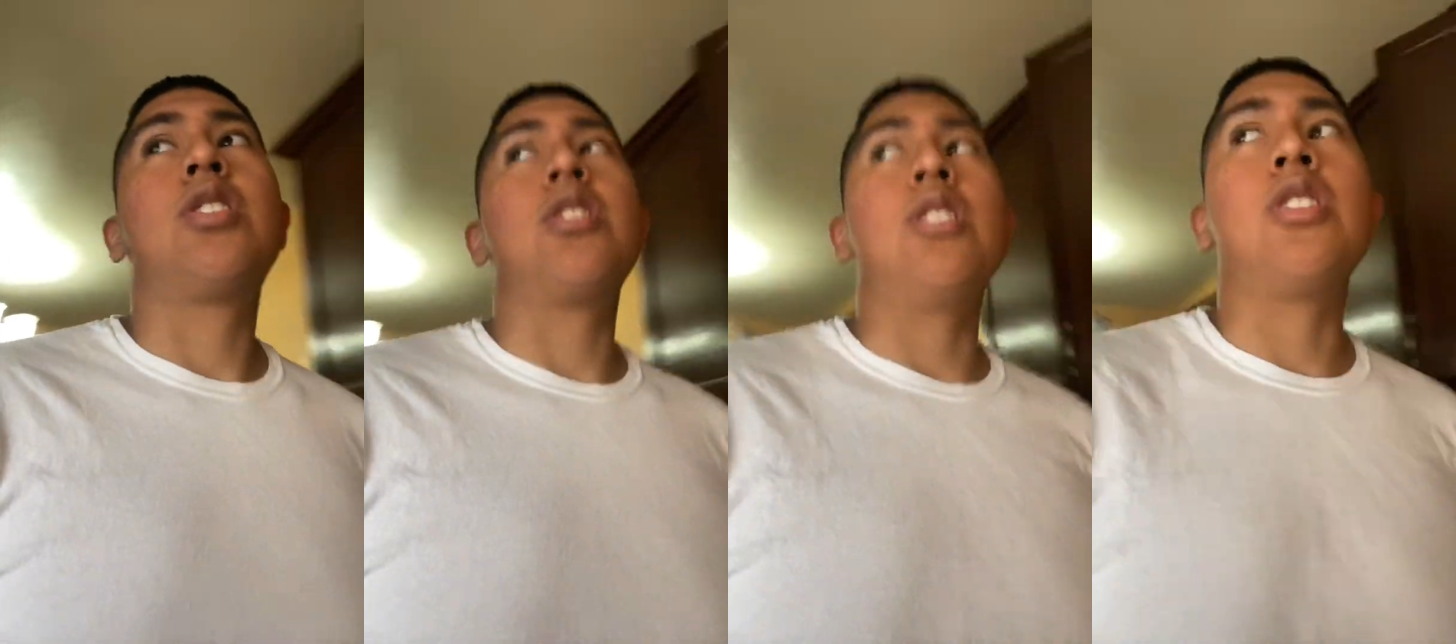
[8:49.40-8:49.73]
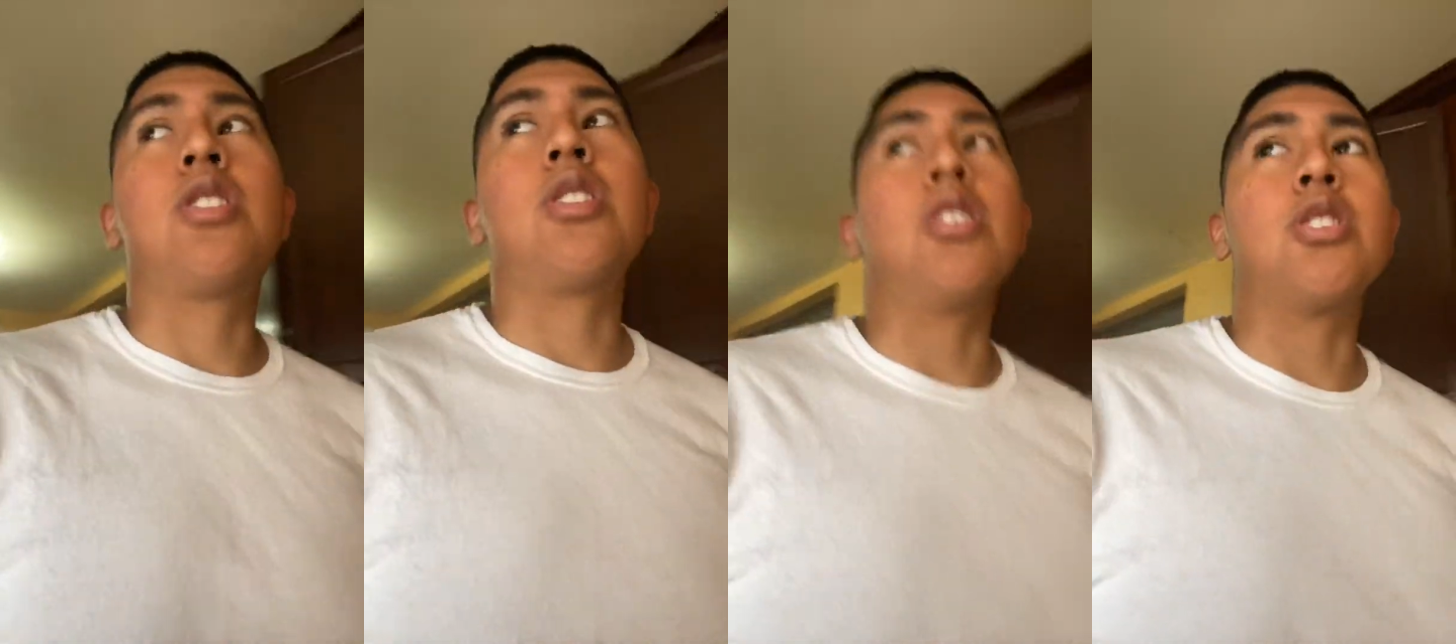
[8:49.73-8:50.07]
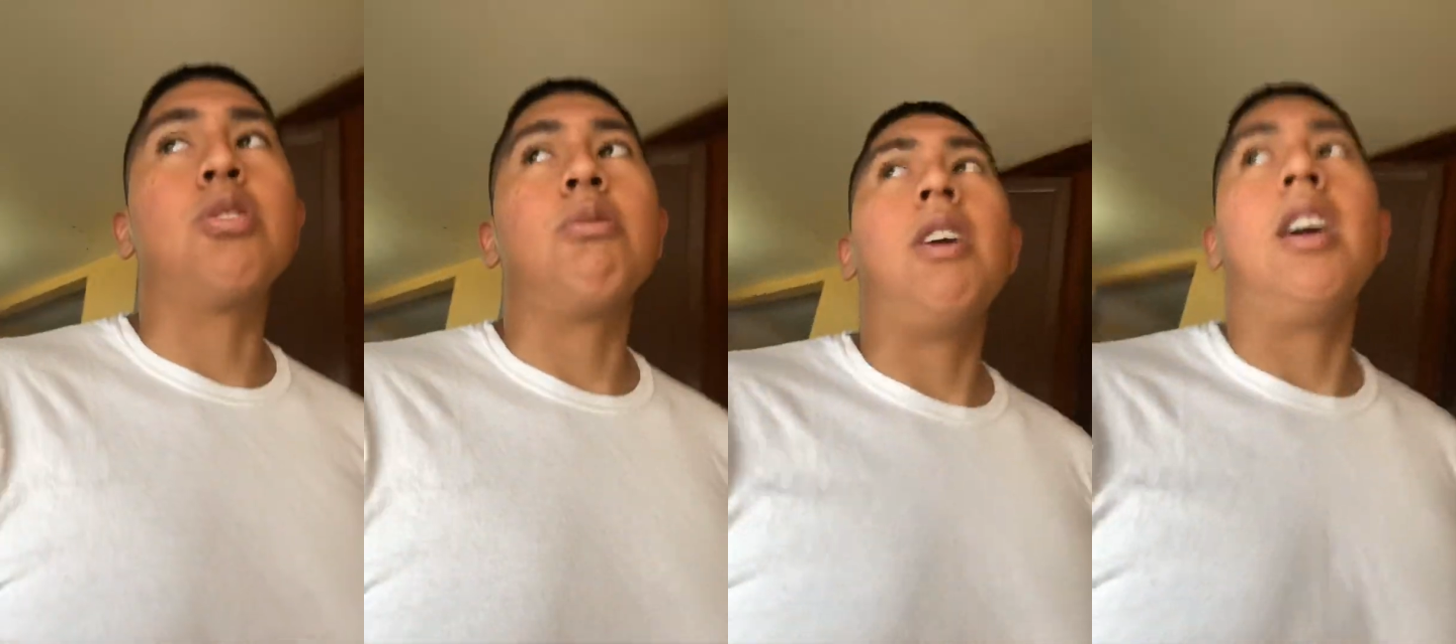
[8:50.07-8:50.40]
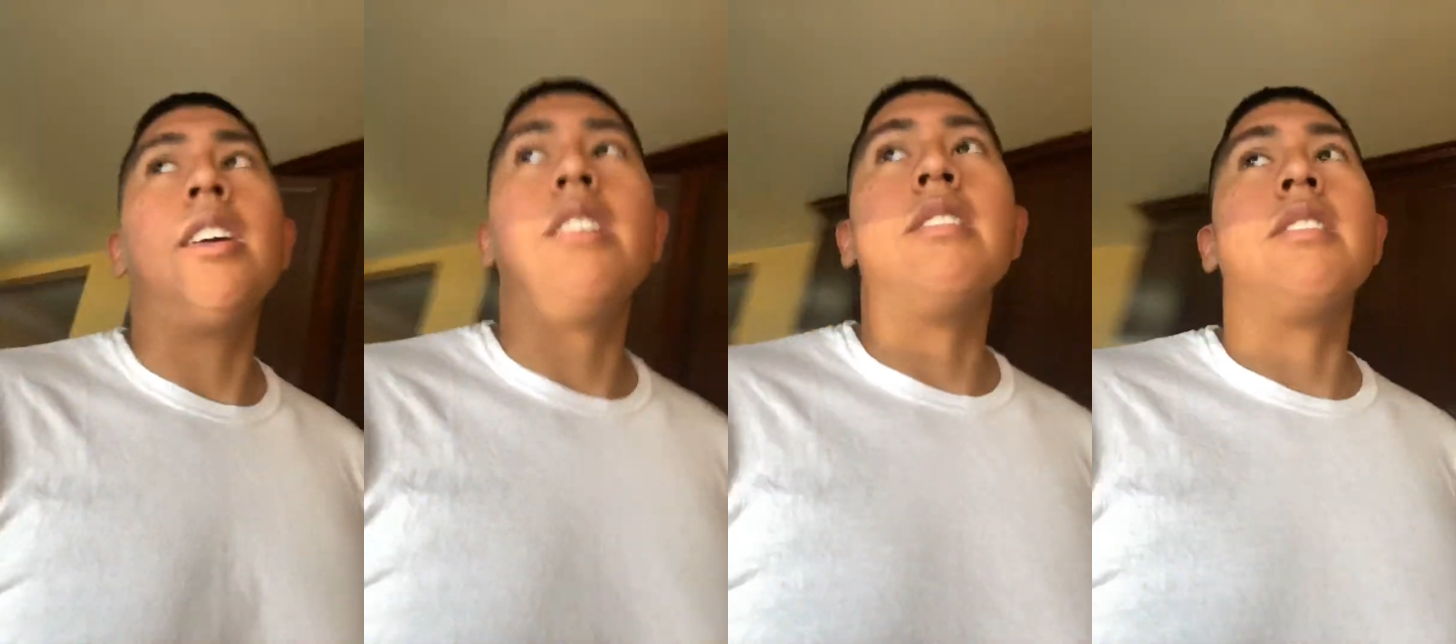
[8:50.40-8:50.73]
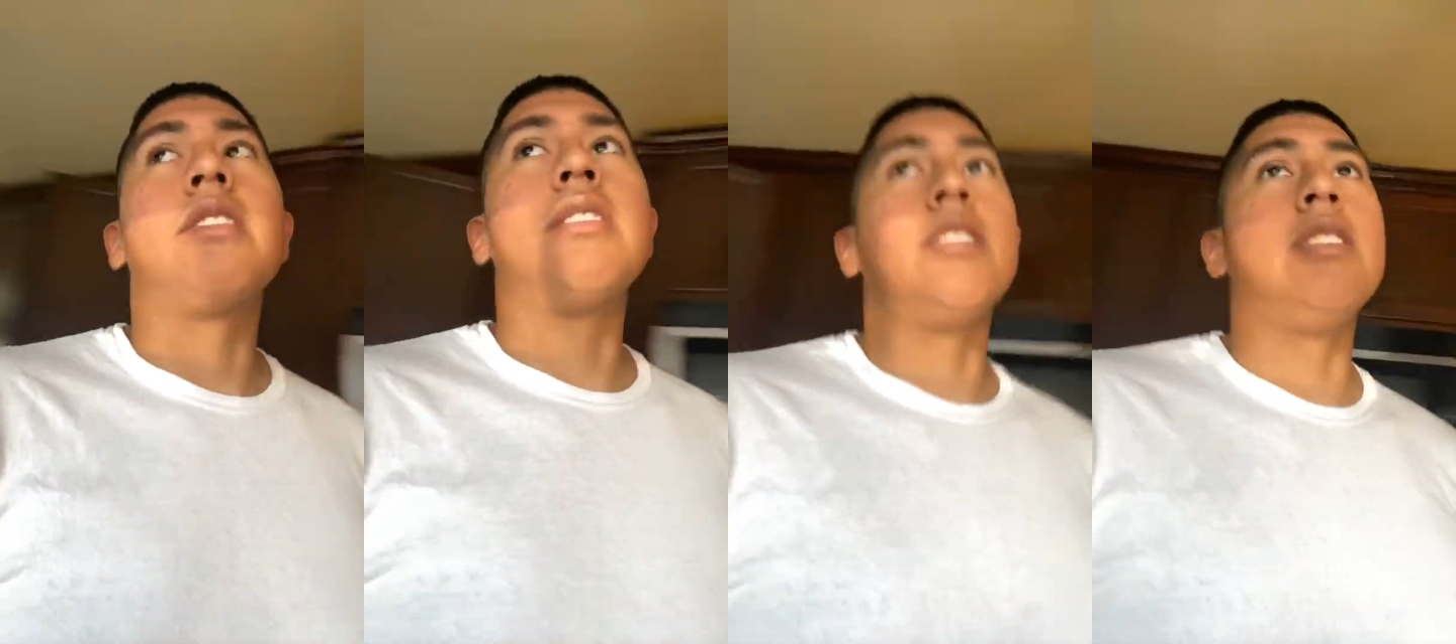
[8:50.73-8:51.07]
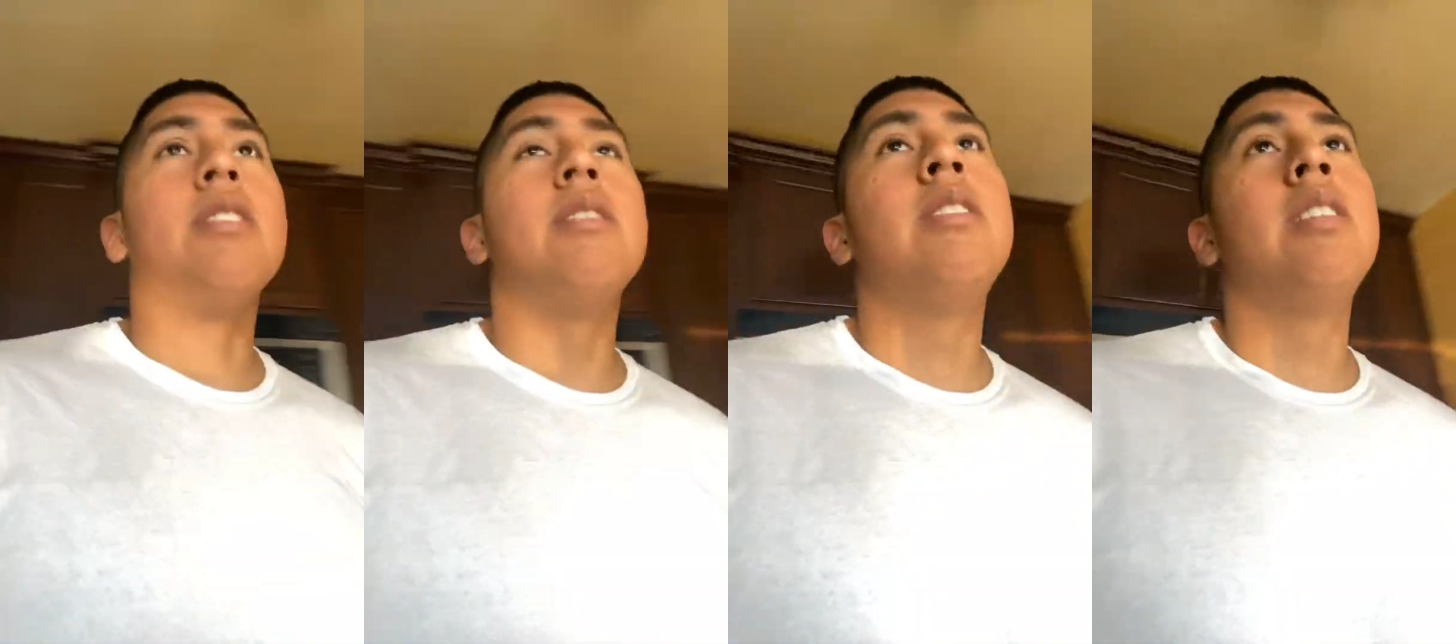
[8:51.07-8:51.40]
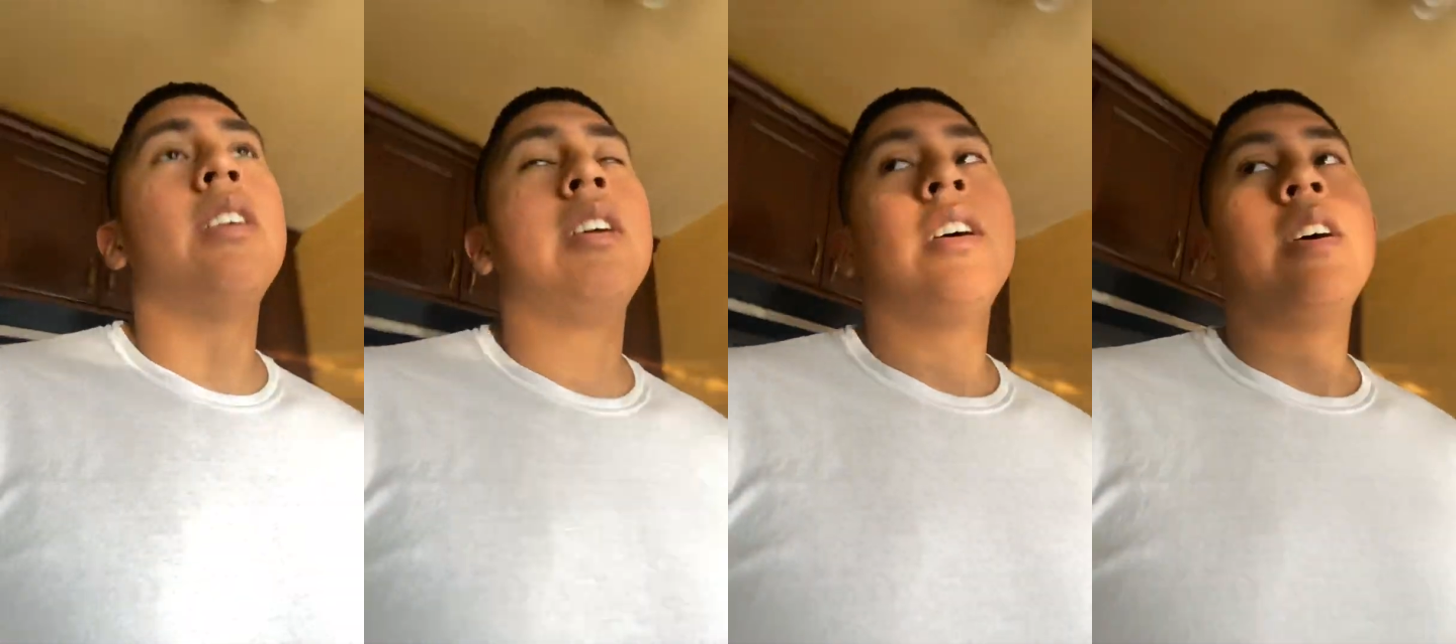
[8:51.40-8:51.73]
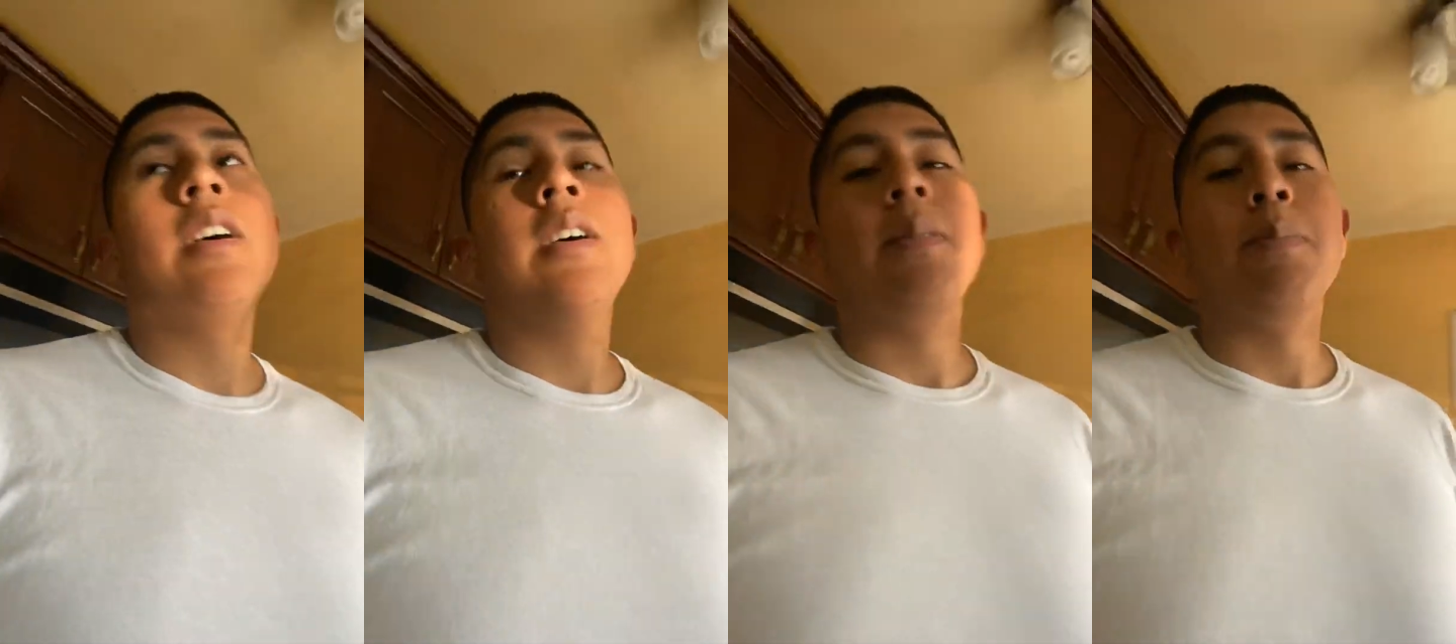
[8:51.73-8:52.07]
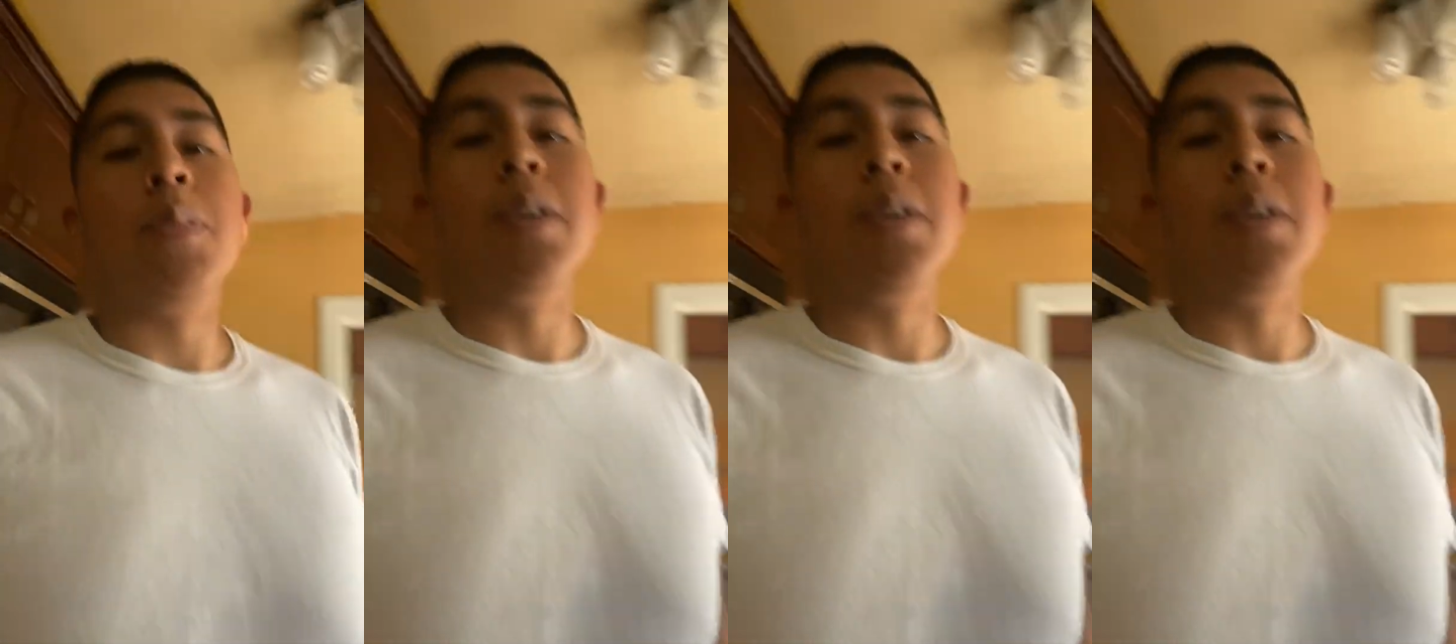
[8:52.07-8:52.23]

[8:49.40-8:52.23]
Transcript: structure why it is. But